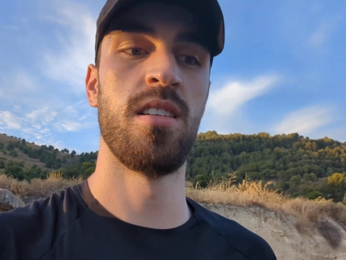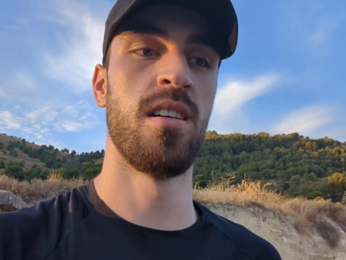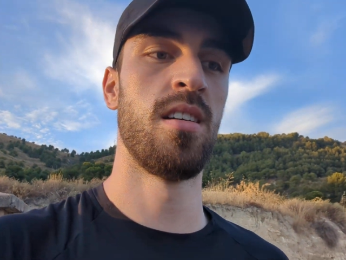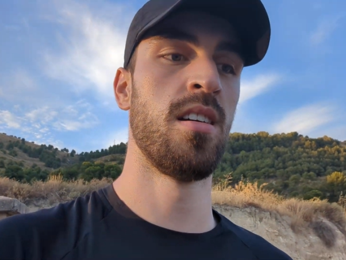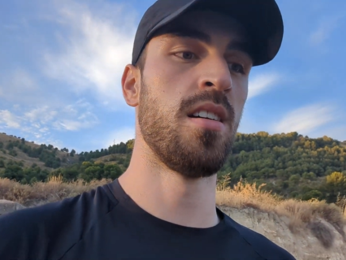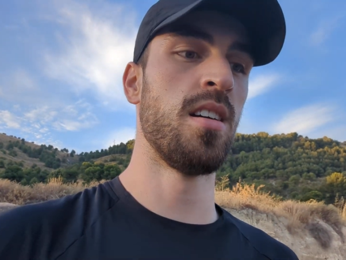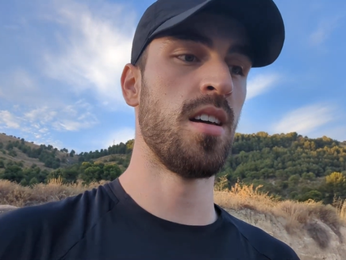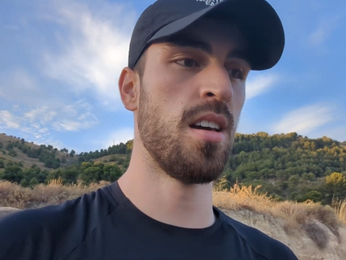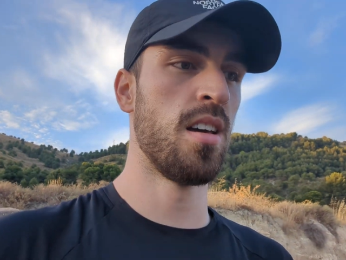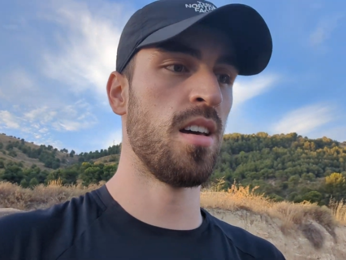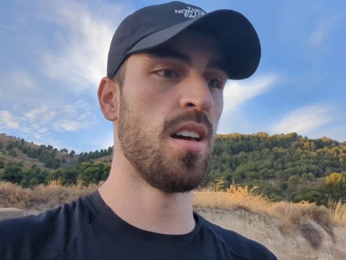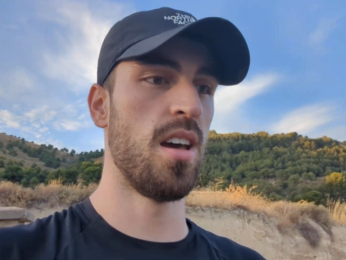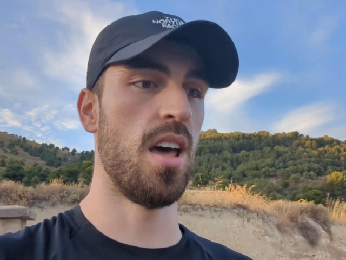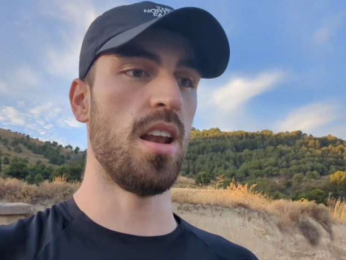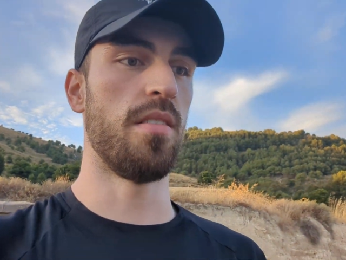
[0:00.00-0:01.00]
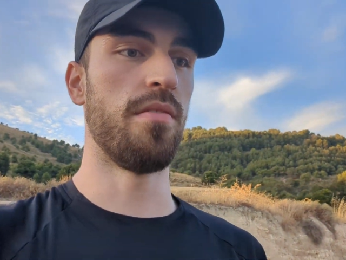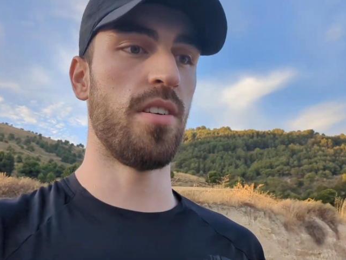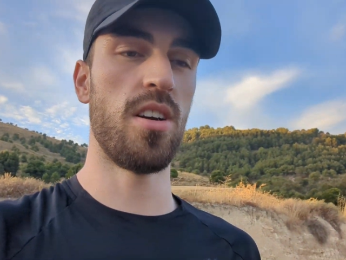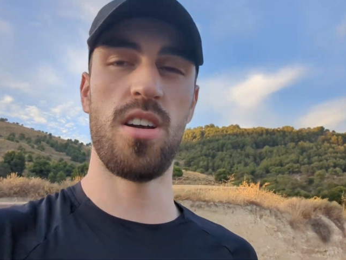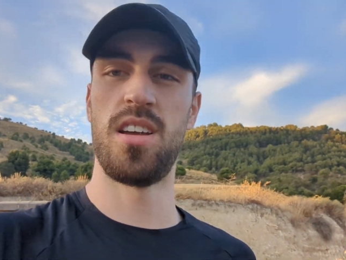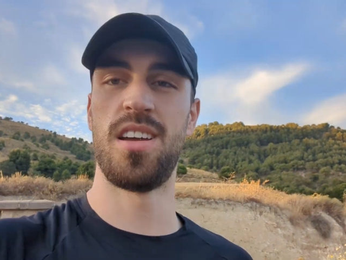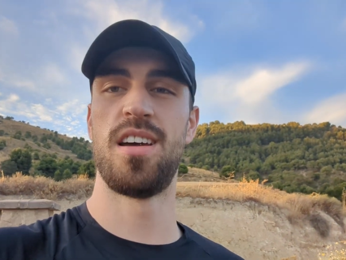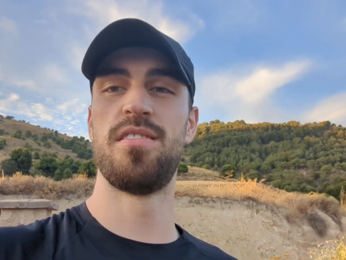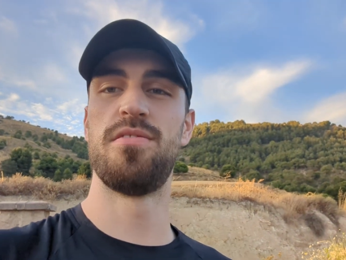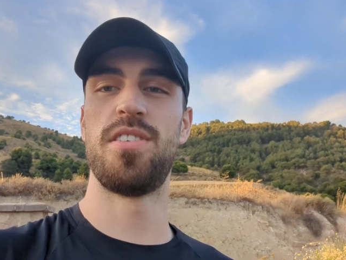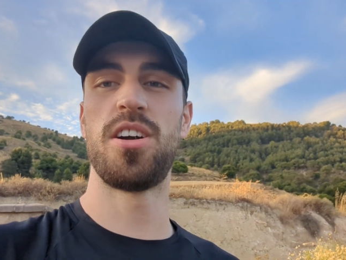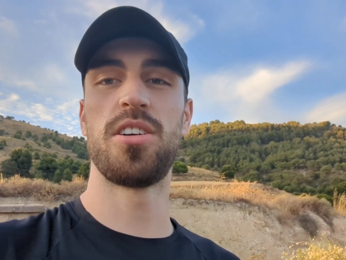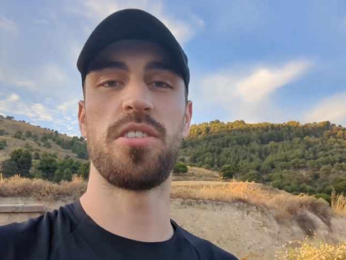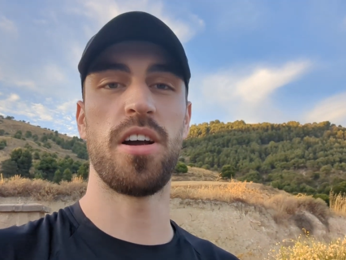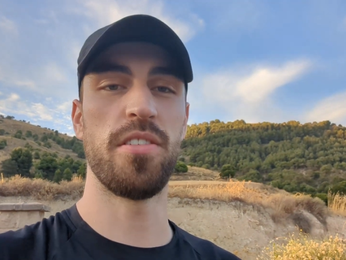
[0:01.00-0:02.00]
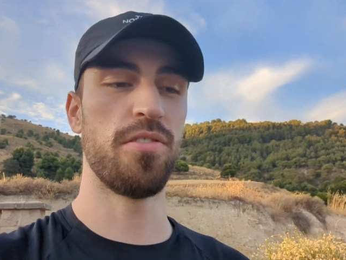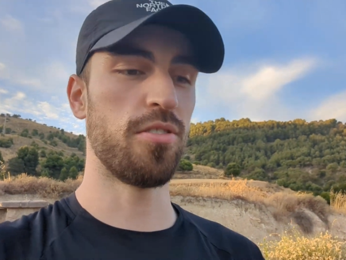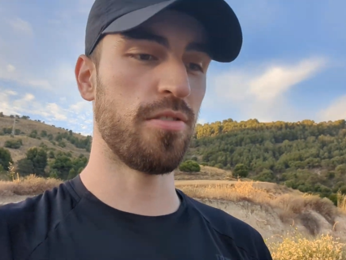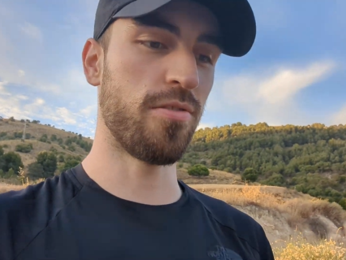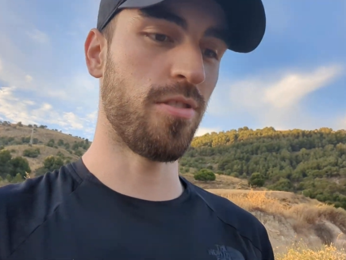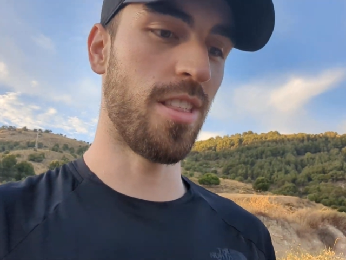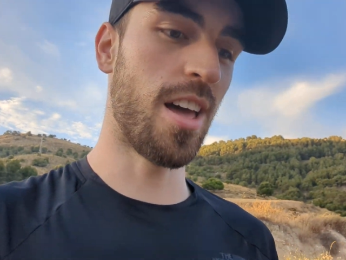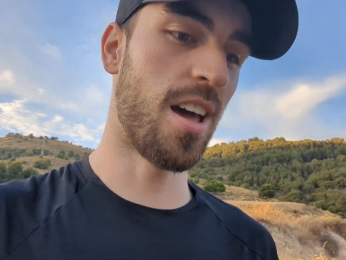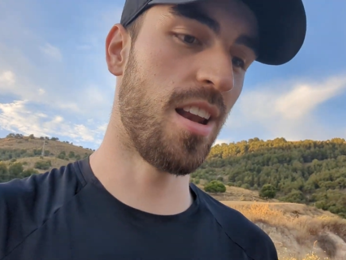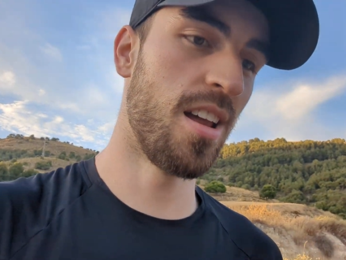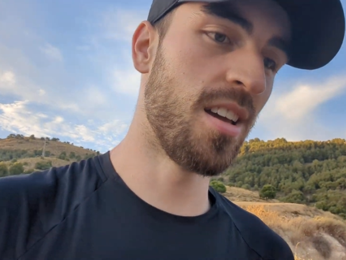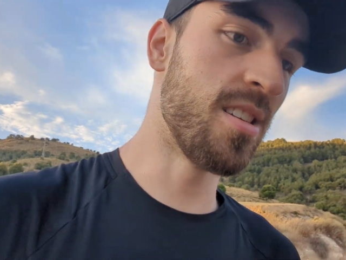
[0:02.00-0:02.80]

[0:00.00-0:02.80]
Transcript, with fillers: and I'm very, very grateful for that.